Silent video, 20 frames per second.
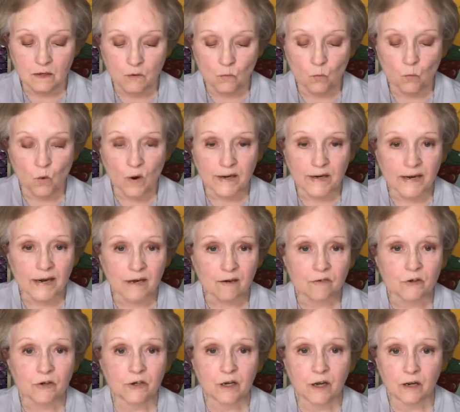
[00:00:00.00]

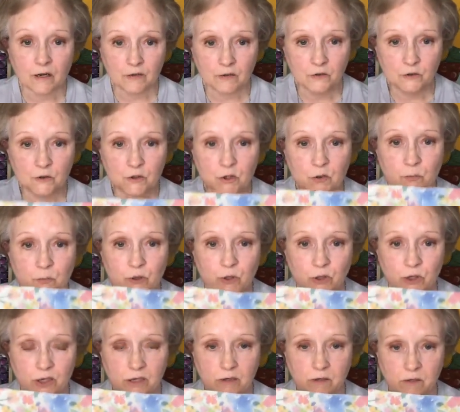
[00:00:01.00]
Whatever color you
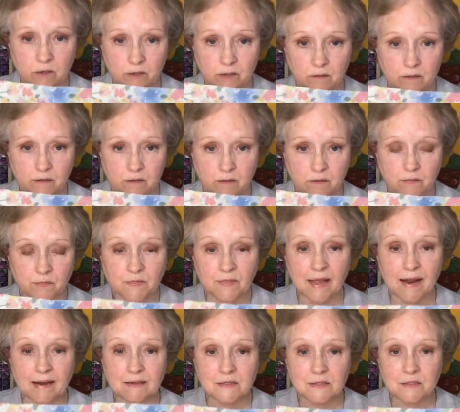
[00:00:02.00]
put it on,
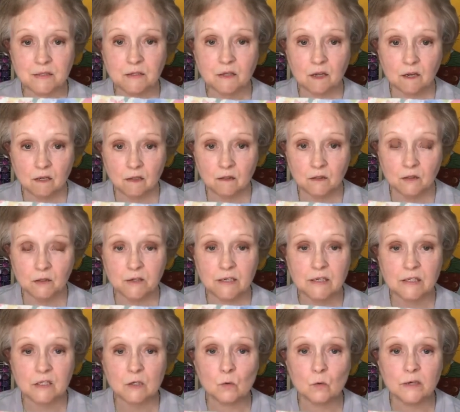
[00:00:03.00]
that's the color
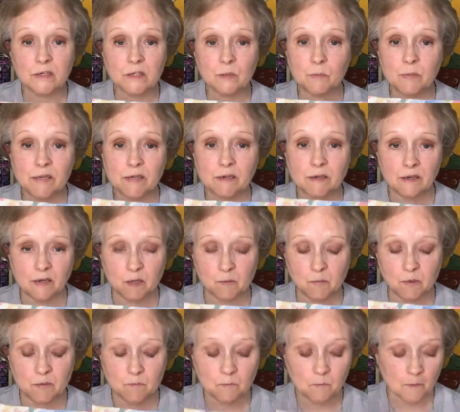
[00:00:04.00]
it's going to pick up.
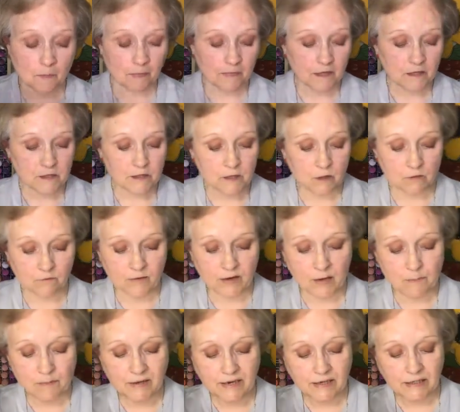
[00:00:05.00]
So if I
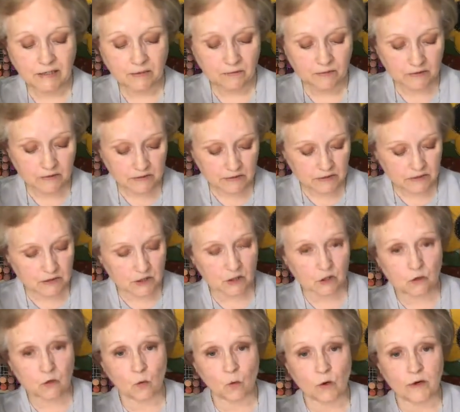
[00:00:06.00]
painted this
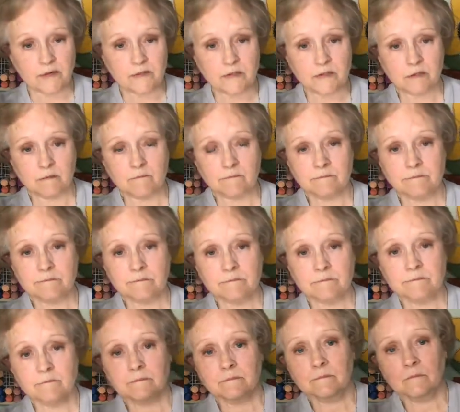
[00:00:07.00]
turquoise,
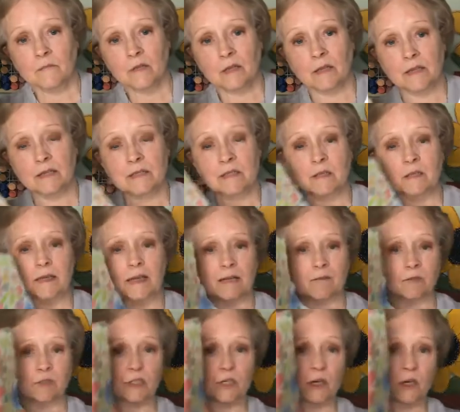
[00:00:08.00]
it's gonna have
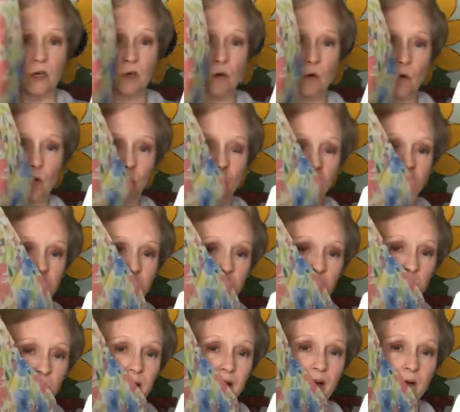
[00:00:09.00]
a turquoise
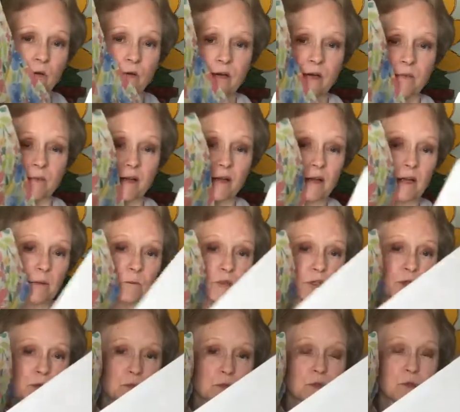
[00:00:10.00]
background that comes
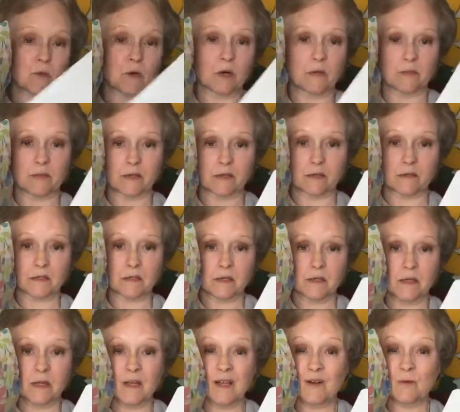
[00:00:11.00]
through on this,
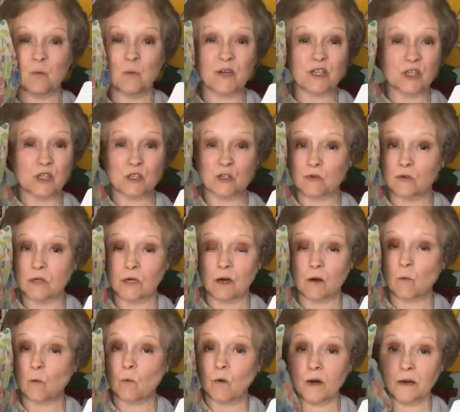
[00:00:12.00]
which you
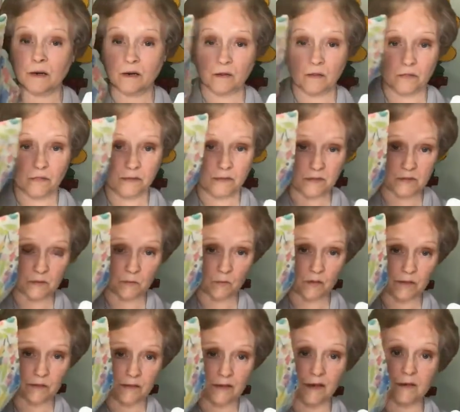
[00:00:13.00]
don't want on this
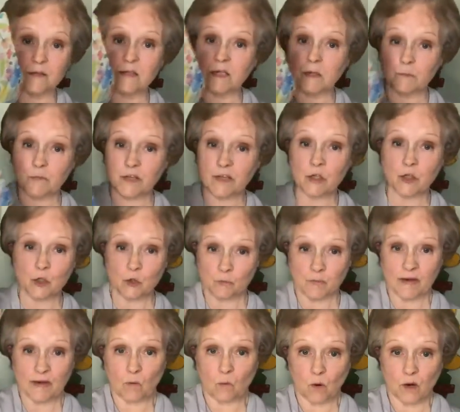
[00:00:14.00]
one. Now, some things you
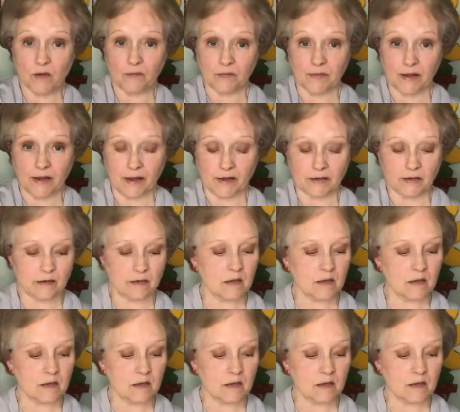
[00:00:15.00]
may want that,